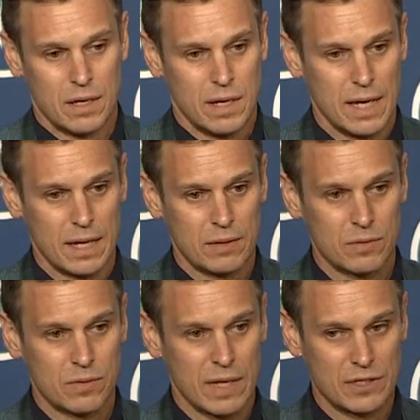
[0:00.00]

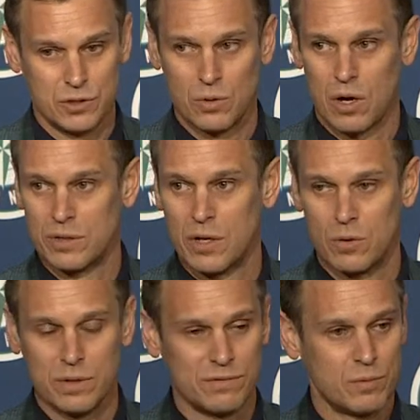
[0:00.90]
And as you all know,
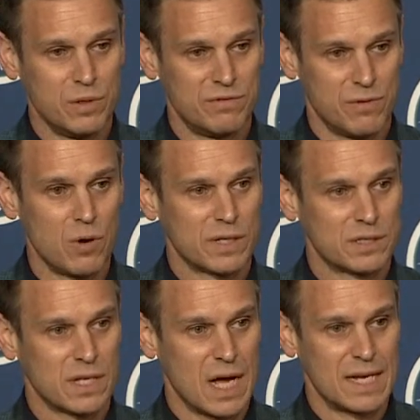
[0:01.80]
we've we've
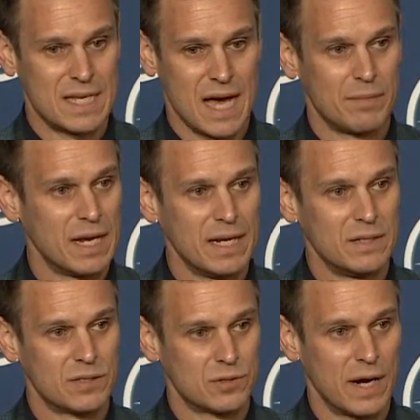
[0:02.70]
focused on dominating
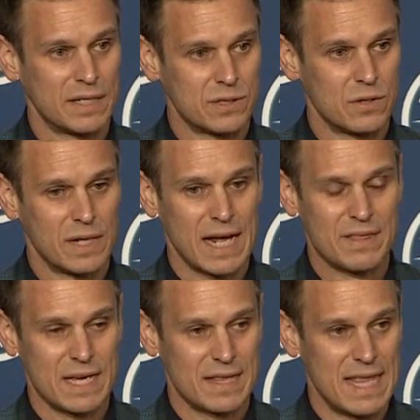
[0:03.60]
the strike zone, and I
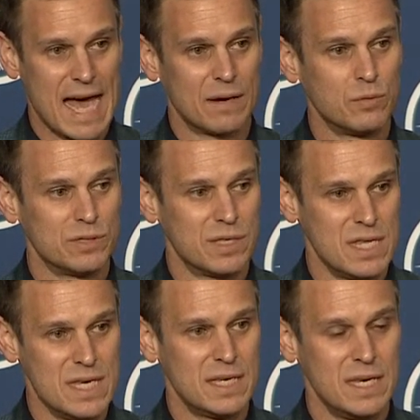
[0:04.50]
think that was
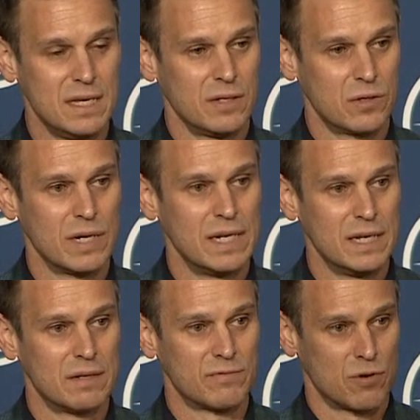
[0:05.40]
the key
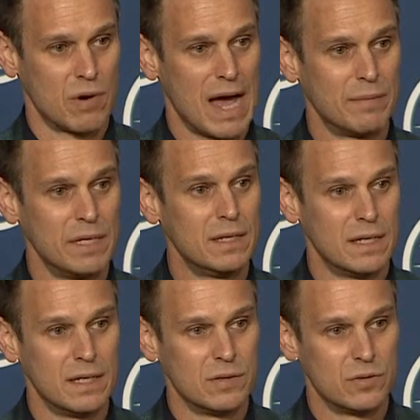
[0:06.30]
ingredient for Robbie
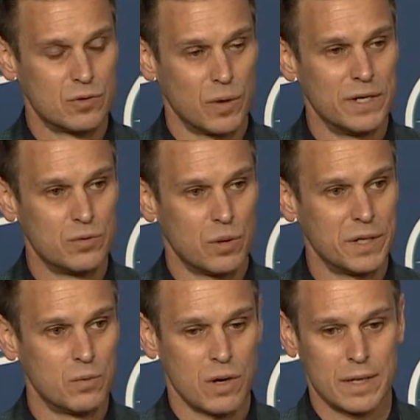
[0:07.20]
in
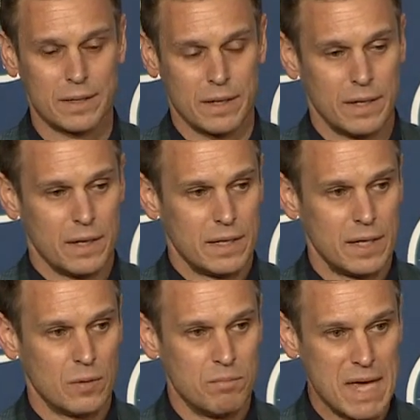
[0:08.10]
2021. You
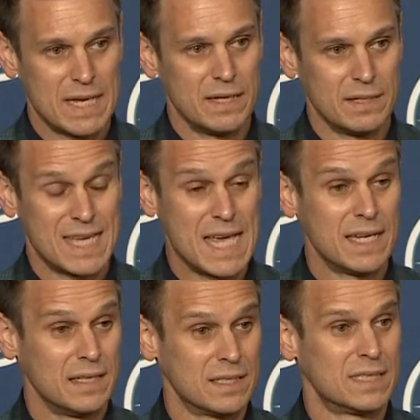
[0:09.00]
know, making
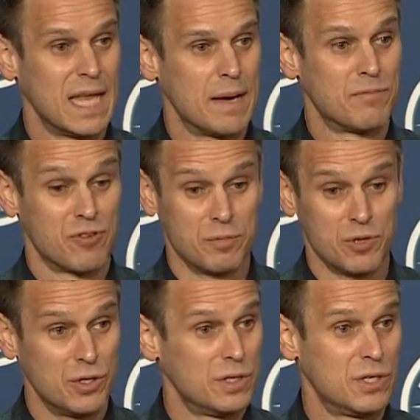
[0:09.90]
taking the step from
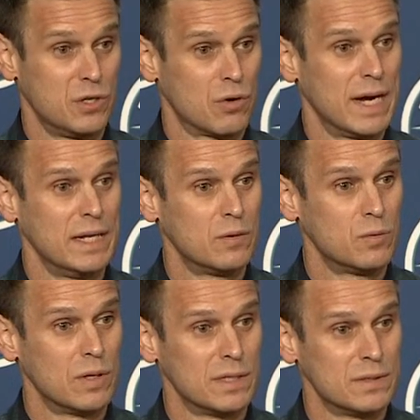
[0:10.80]
good to great
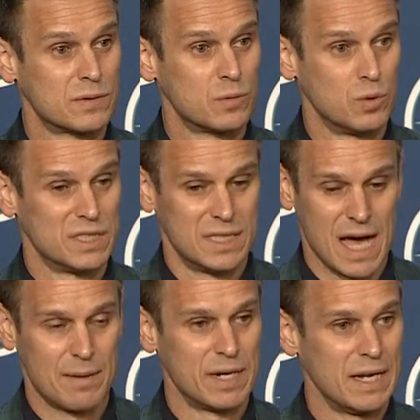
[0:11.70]
was was
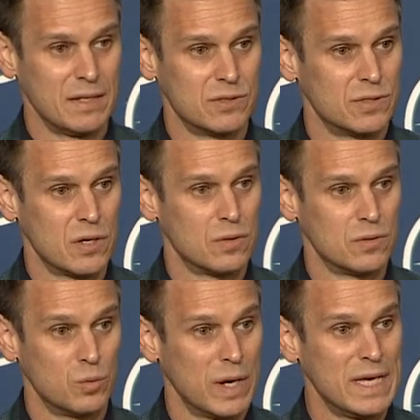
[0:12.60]
dominating the zone
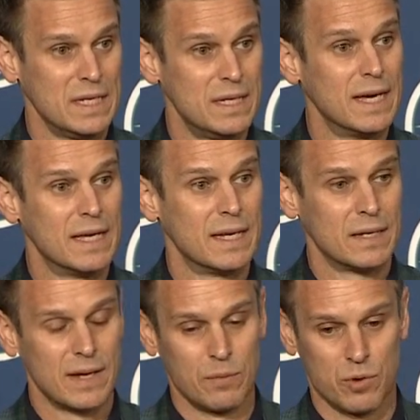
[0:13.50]
the way he did, and
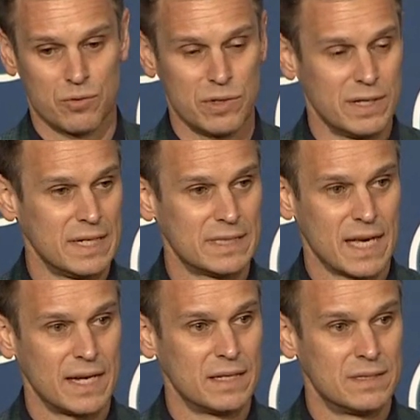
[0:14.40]
and we're really
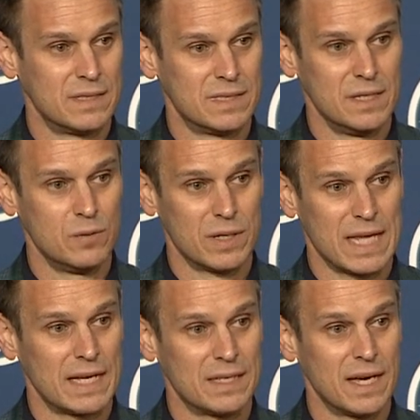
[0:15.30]
excited to see what
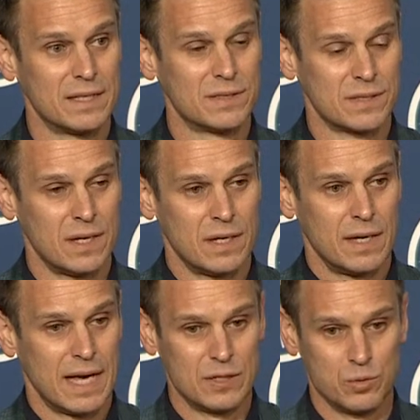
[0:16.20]
that does
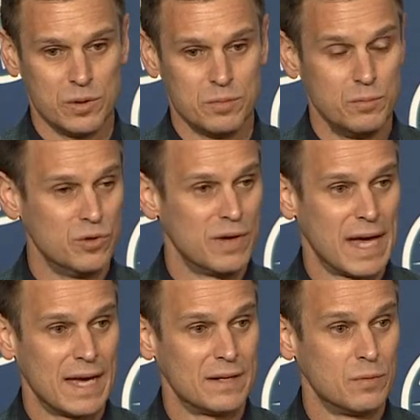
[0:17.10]
as we move
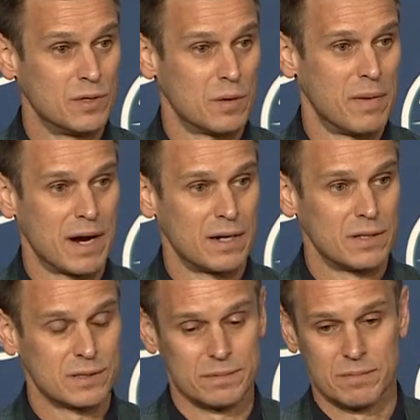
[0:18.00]
ahead with the
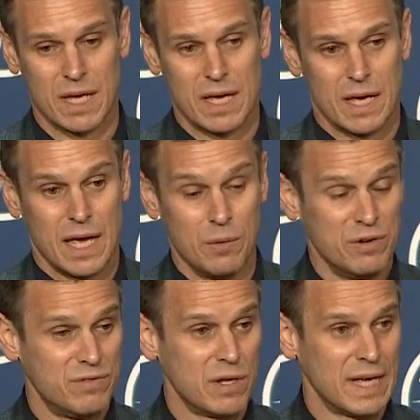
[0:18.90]
Mariners, and and we
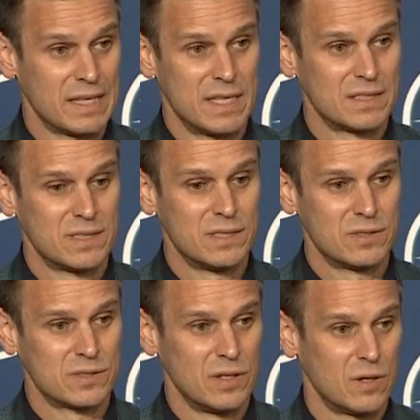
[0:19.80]
feel like this
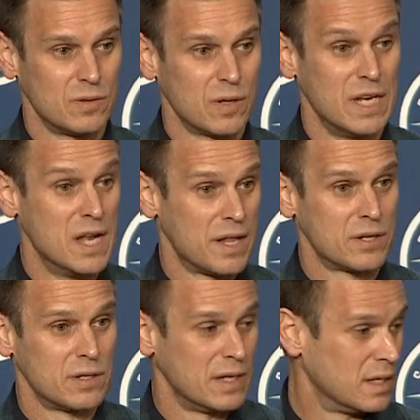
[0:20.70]
is you know
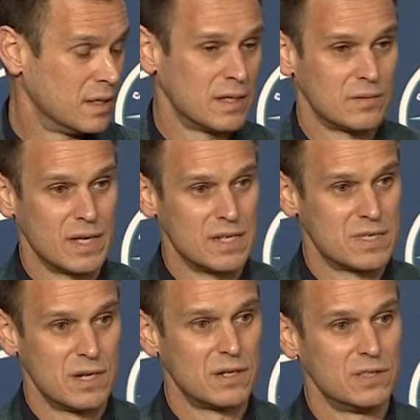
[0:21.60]
another in a in a
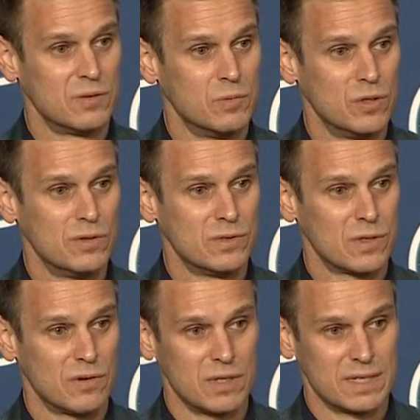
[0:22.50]
series of moves
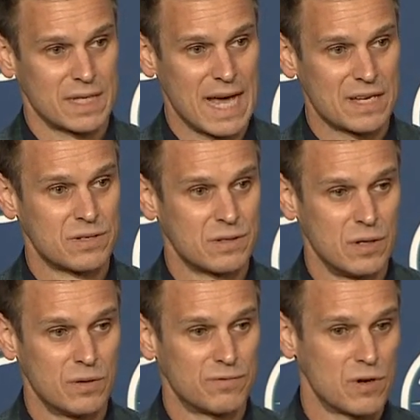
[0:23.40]
over this last you
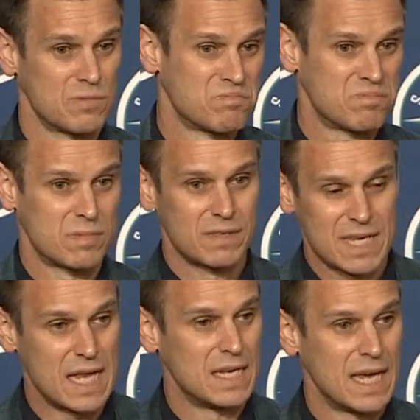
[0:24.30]
know for
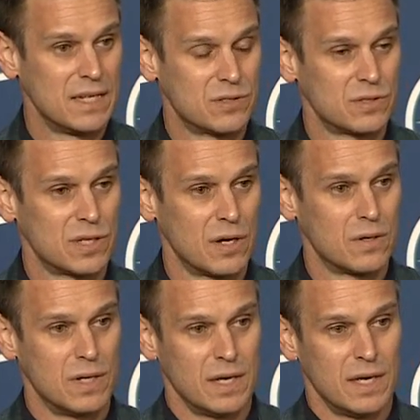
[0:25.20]
10 days or so
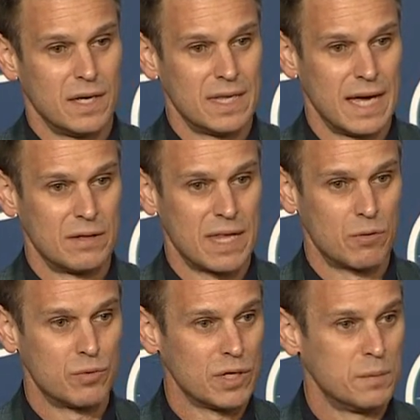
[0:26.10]
that that
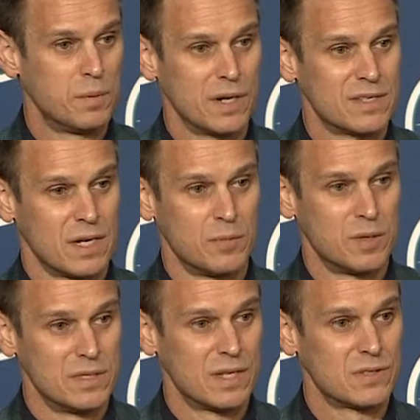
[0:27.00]
really put us in a
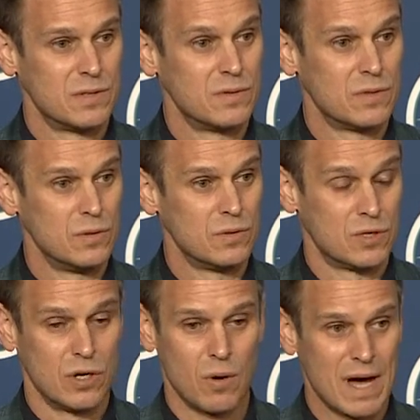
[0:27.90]
position to
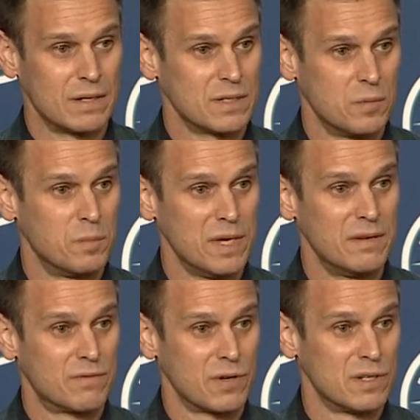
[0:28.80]
to go out and compete
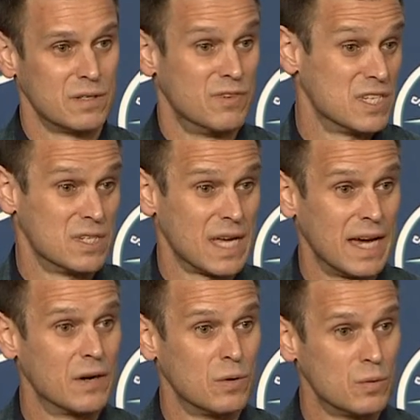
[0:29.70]
for a division
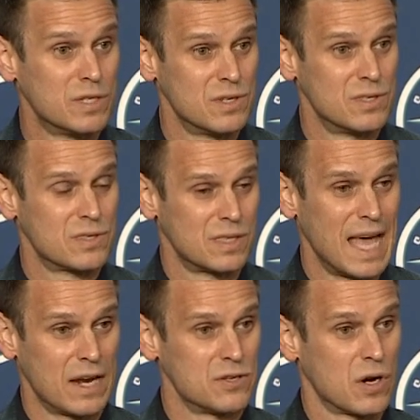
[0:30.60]
title, which is
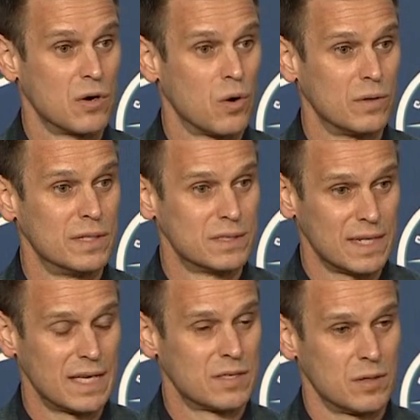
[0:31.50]
that is our goal is to
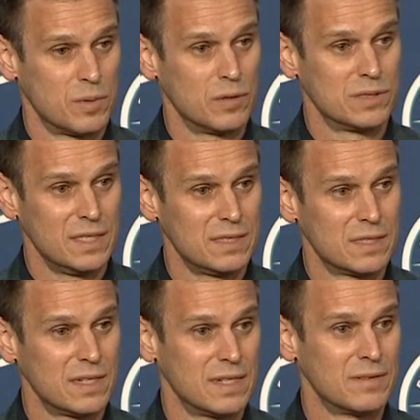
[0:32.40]
get to the
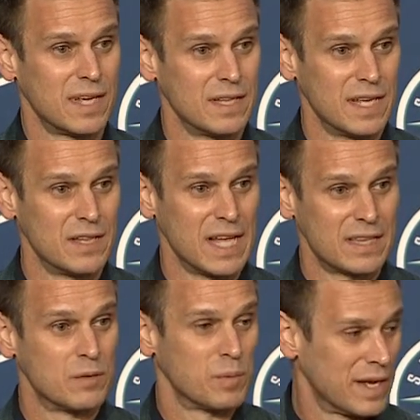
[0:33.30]
postseason and and then
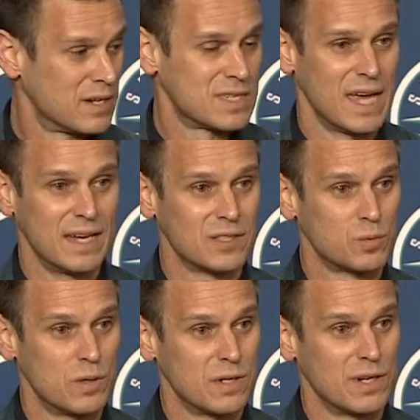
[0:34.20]
let the players take us
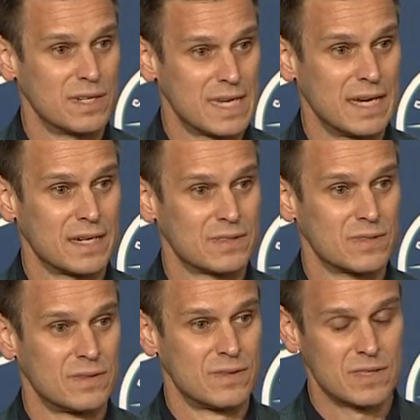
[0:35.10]
where they're going to take us.
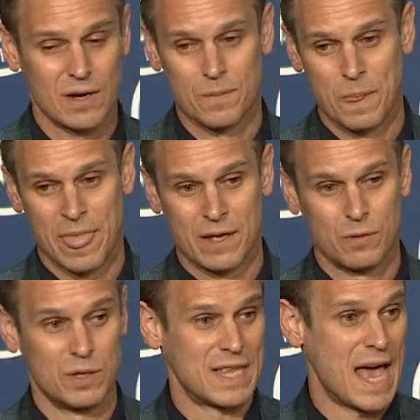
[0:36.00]
So, with